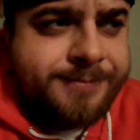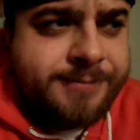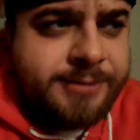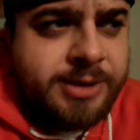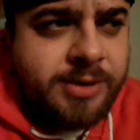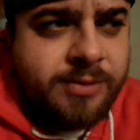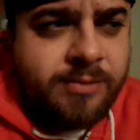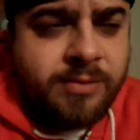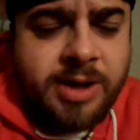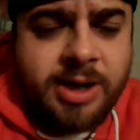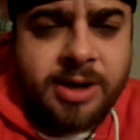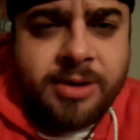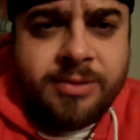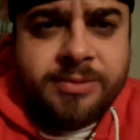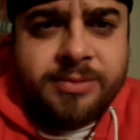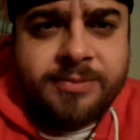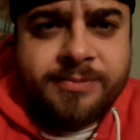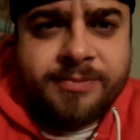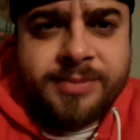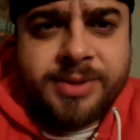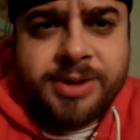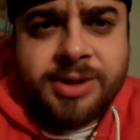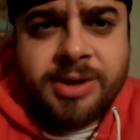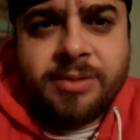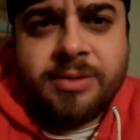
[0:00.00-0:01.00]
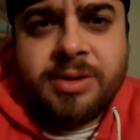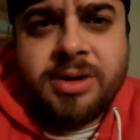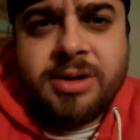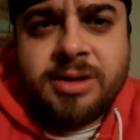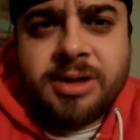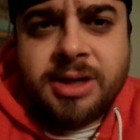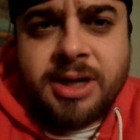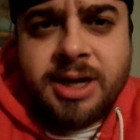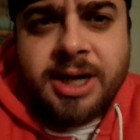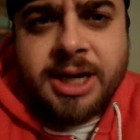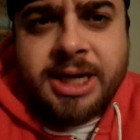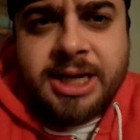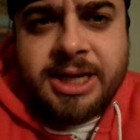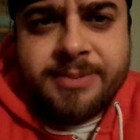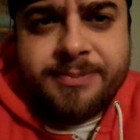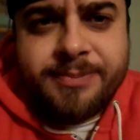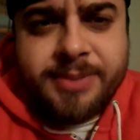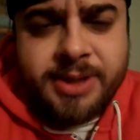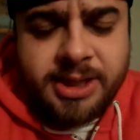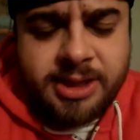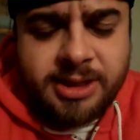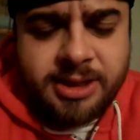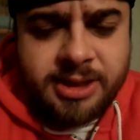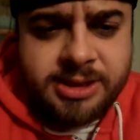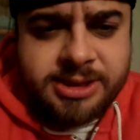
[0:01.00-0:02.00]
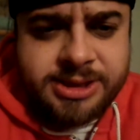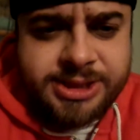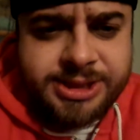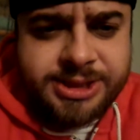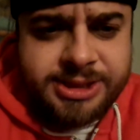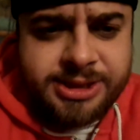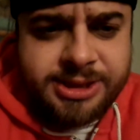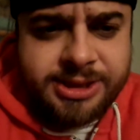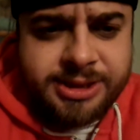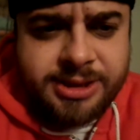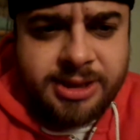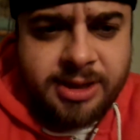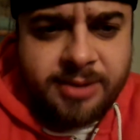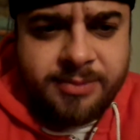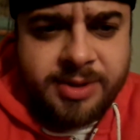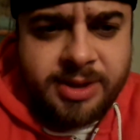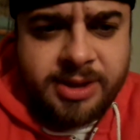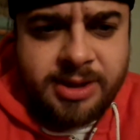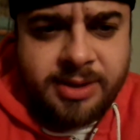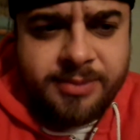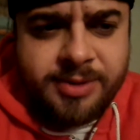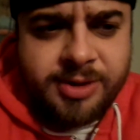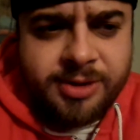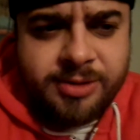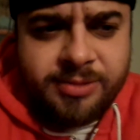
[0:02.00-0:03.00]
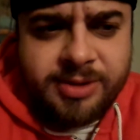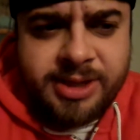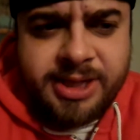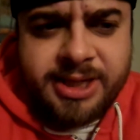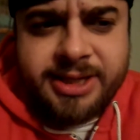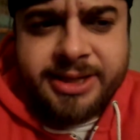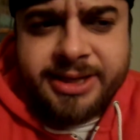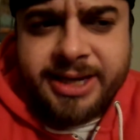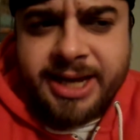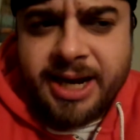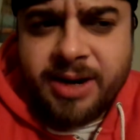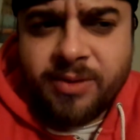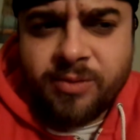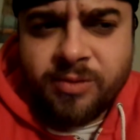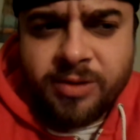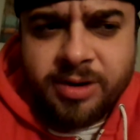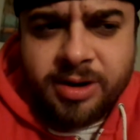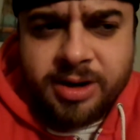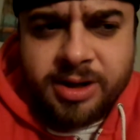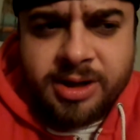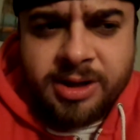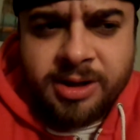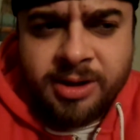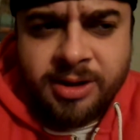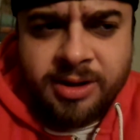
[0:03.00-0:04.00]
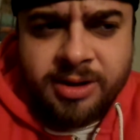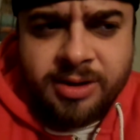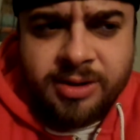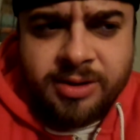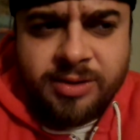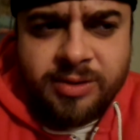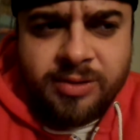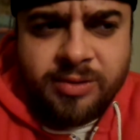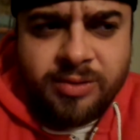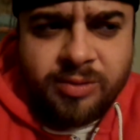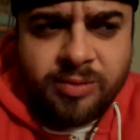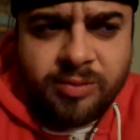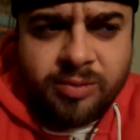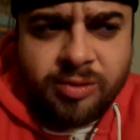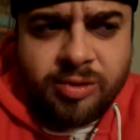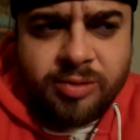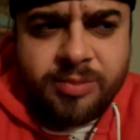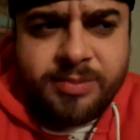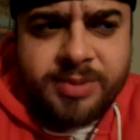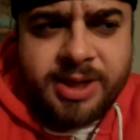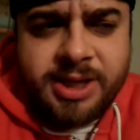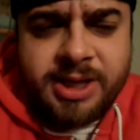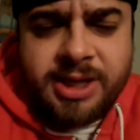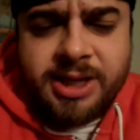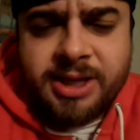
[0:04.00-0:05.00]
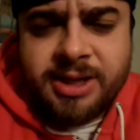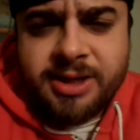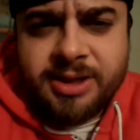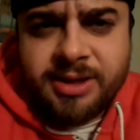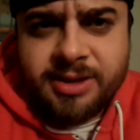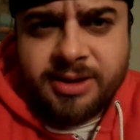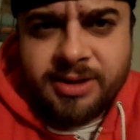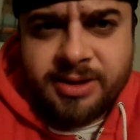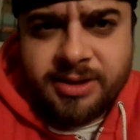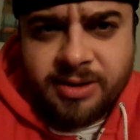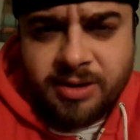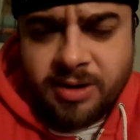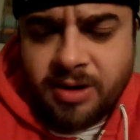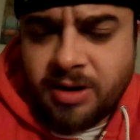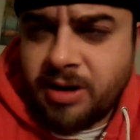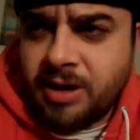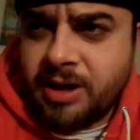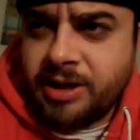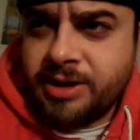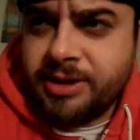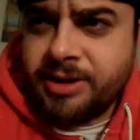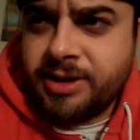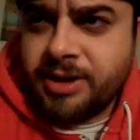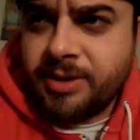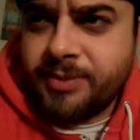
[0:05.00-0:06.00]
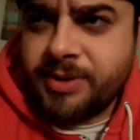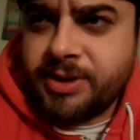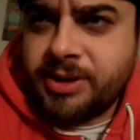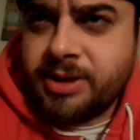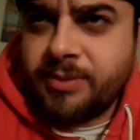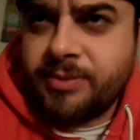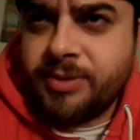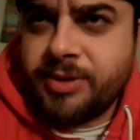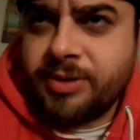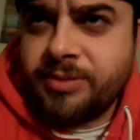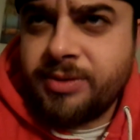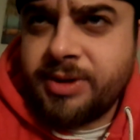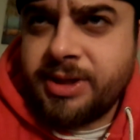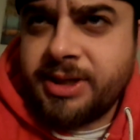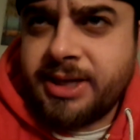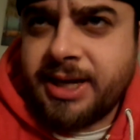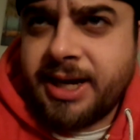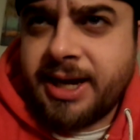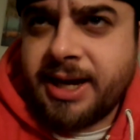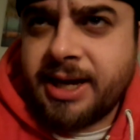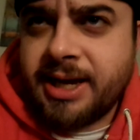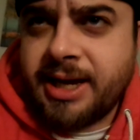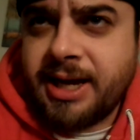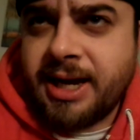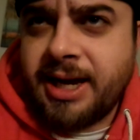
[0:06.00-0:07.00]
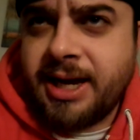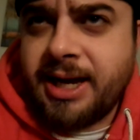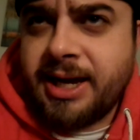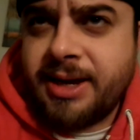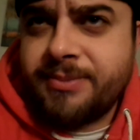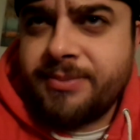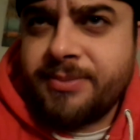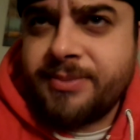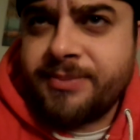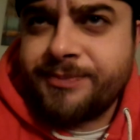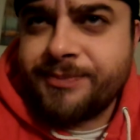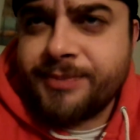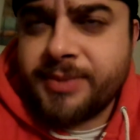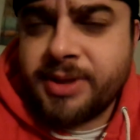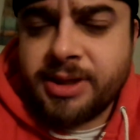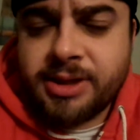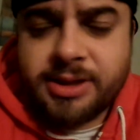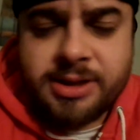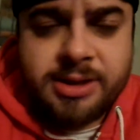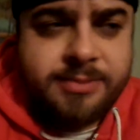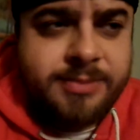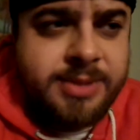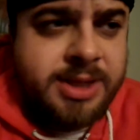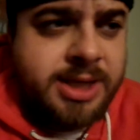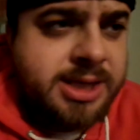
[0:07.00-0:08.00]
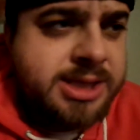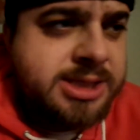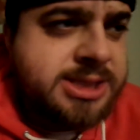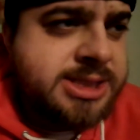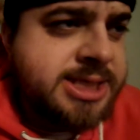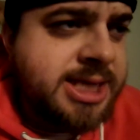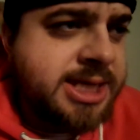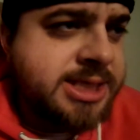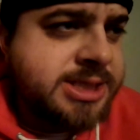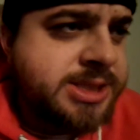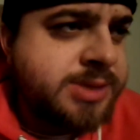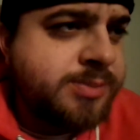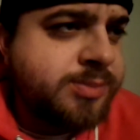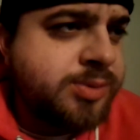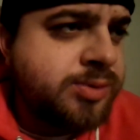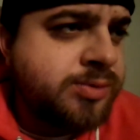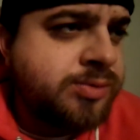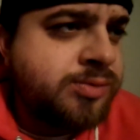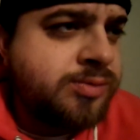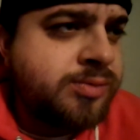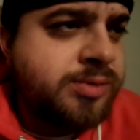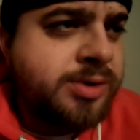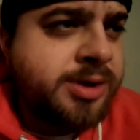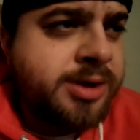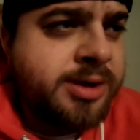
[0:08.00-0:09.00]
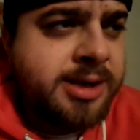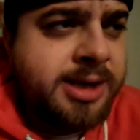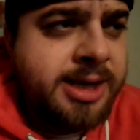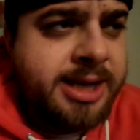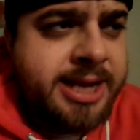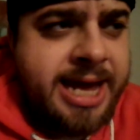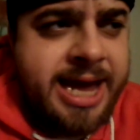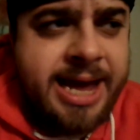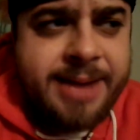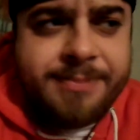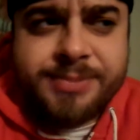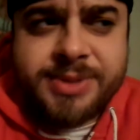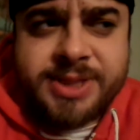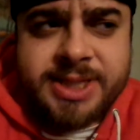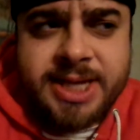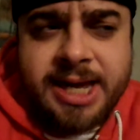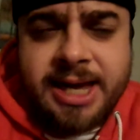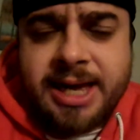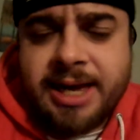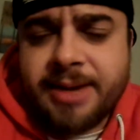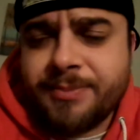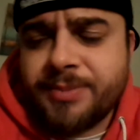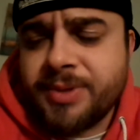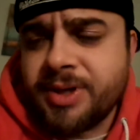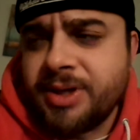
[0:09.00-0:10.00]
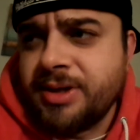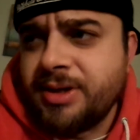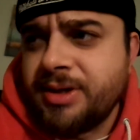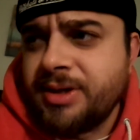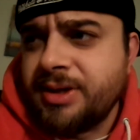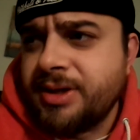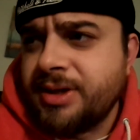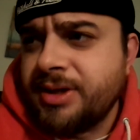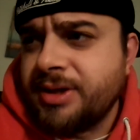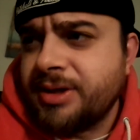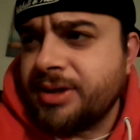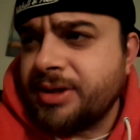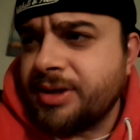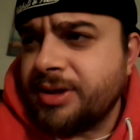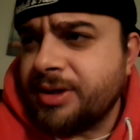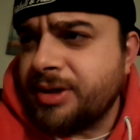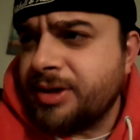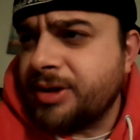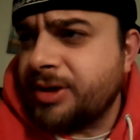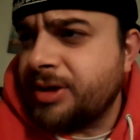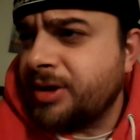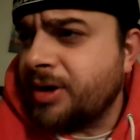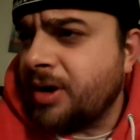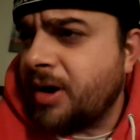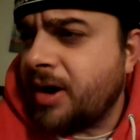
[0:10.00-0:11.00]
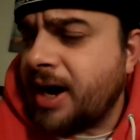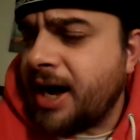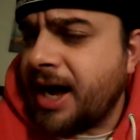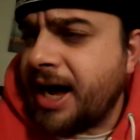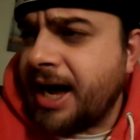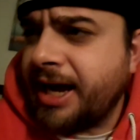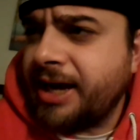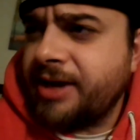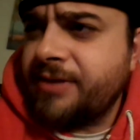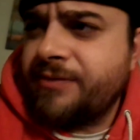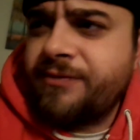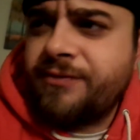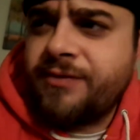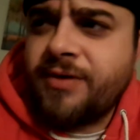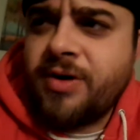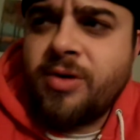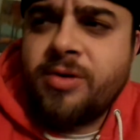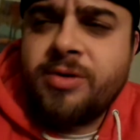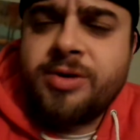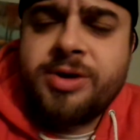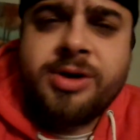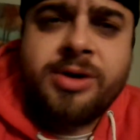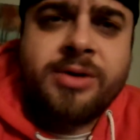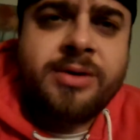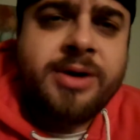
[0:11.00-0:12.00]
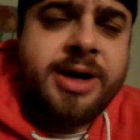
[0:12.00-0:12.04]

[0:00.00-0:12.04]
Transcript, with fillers: well, you're in luck because the WWE network will be on WWE.com, could be accessible through your laptop, your iPhone, your